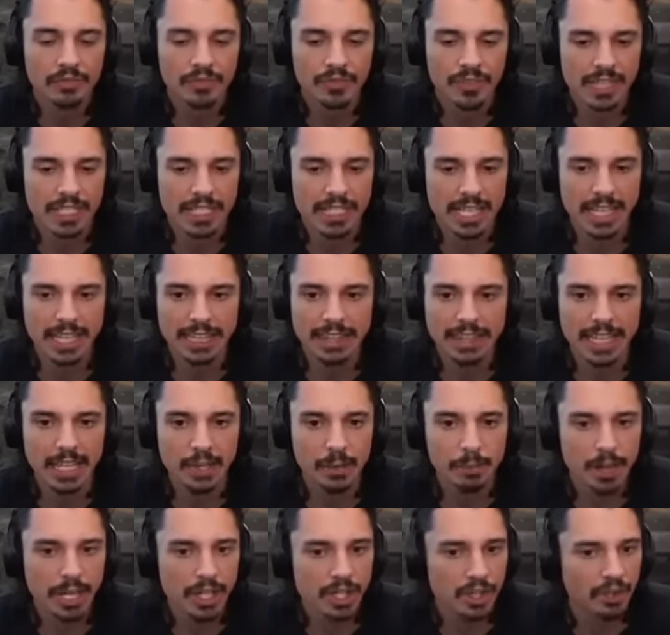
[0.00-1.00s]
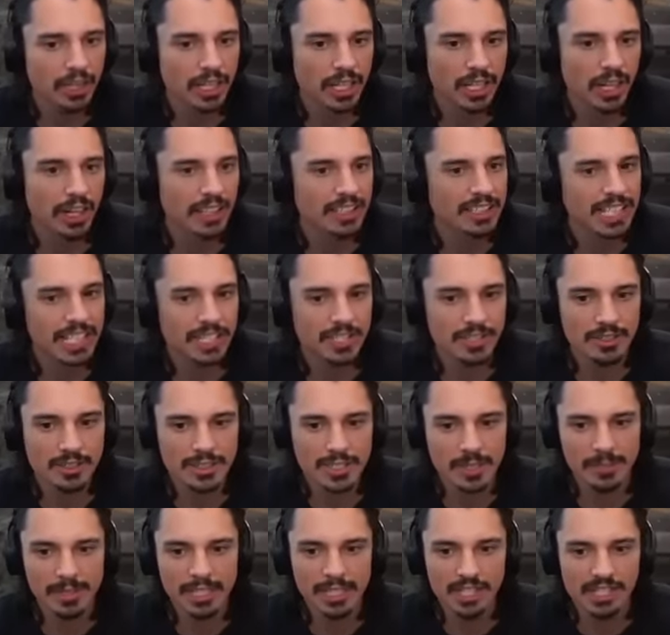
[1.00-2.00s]
It's like a dick measuring contest or
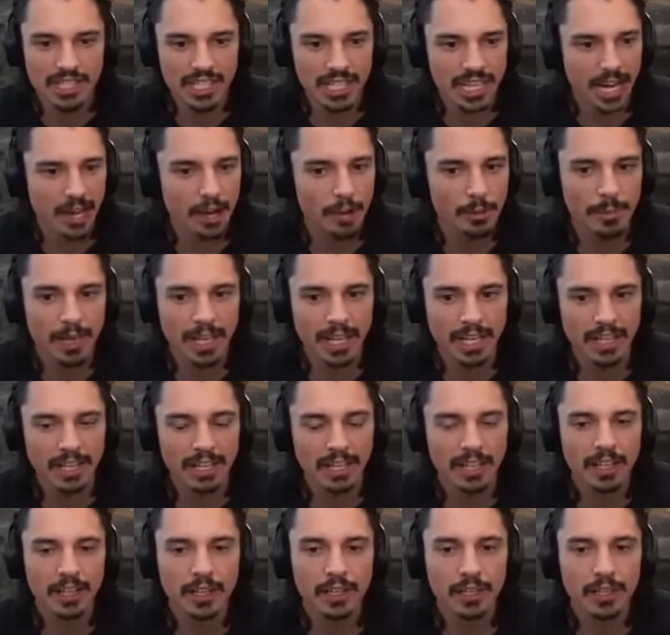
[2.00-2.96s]
something. Just get out, man.